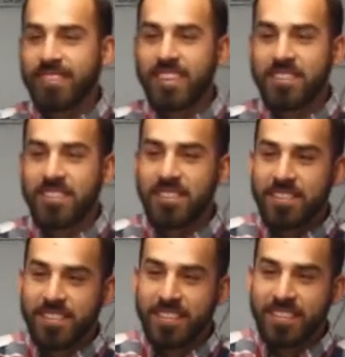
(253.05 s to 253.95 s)
Not sure.
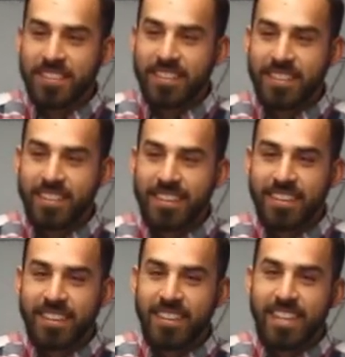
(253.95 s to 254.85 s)

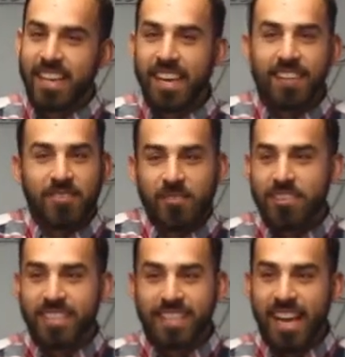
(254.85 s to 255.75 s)
That, uh, hey, we're just